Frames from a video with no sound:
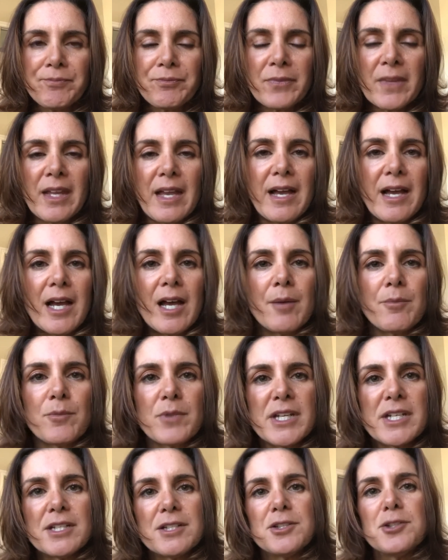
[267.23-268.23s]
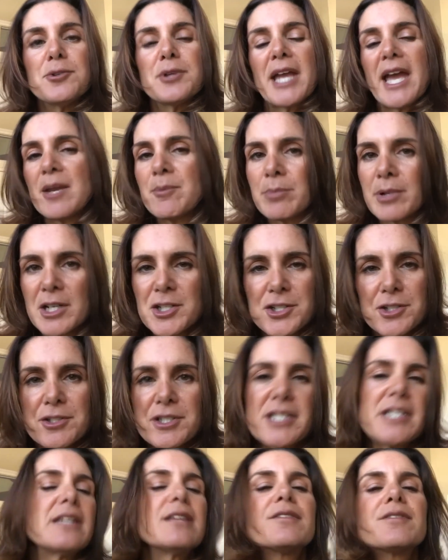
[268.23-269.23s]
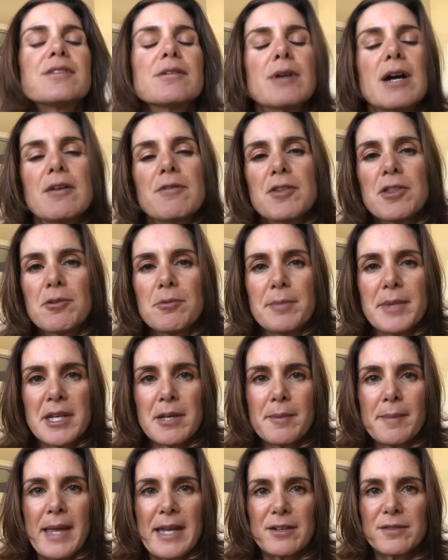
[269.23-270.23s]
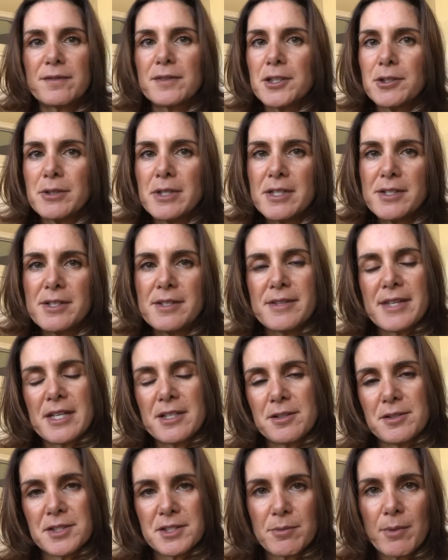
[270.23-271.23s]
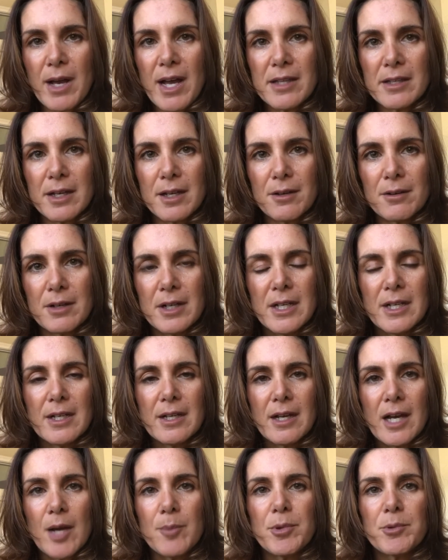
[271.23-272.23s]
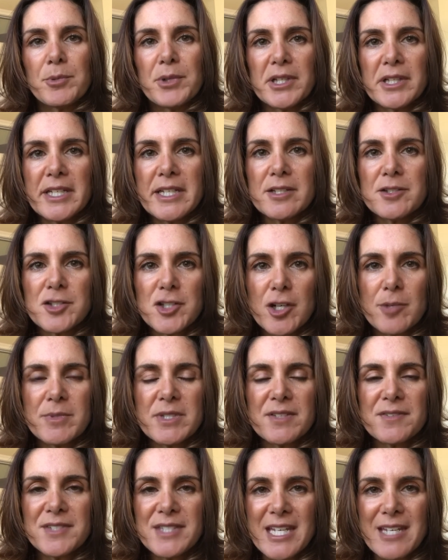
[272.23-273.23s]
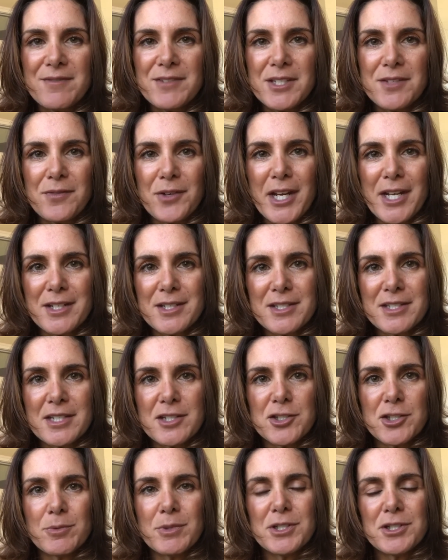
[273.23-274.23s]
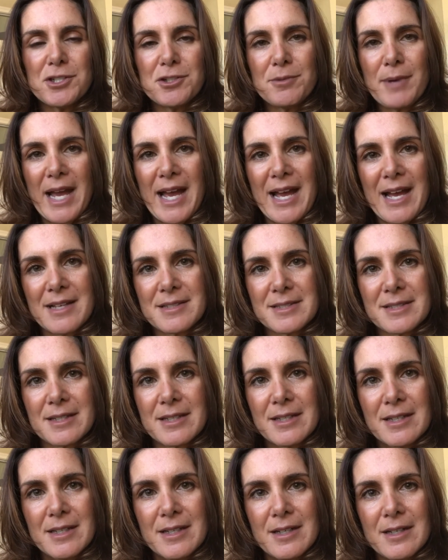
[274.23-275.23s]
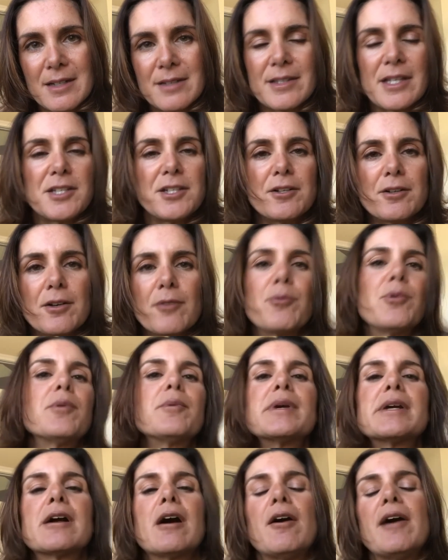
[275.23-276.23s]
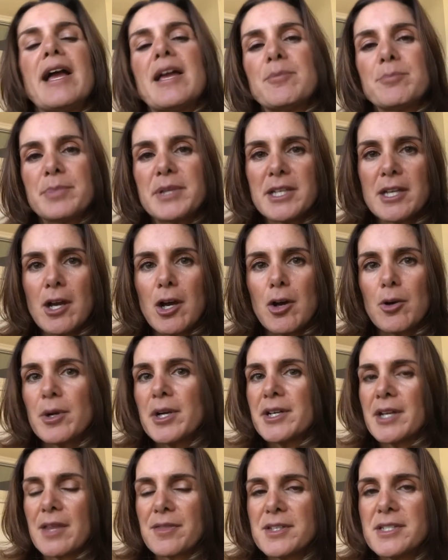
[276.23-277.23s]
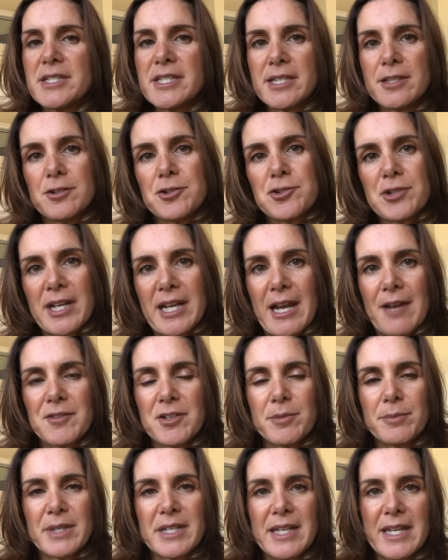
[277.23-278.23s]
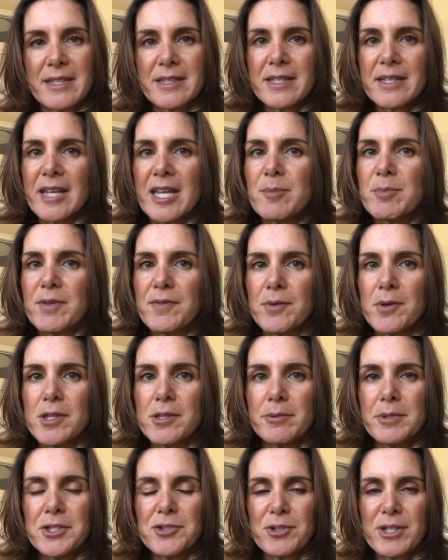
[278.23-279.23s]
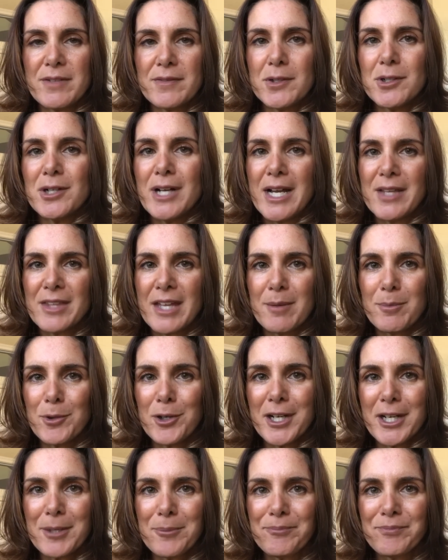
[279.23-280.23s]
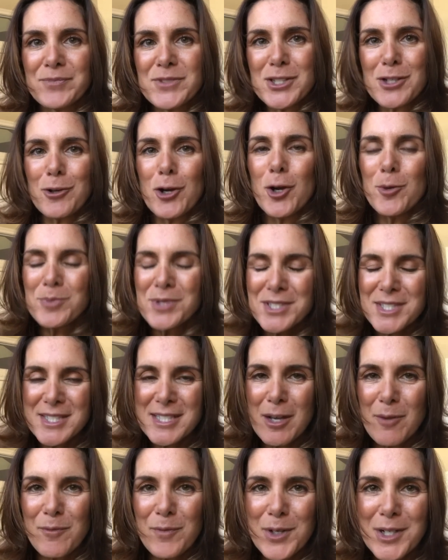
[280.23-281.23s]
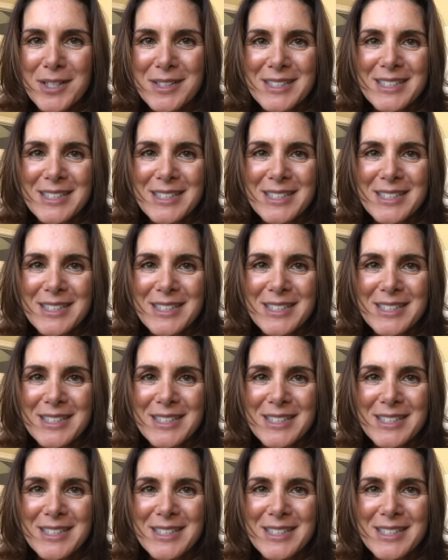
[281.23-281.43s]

Um, we, you can brush your teeth uh, with a minimum amount of fluid that you swallow. Um, but really, in terms of safety for anesthesia, we do ask that you're what we call NPO or nothing to eat or drink after midnight the night before the retrieval and that morning. So hope this is helpful.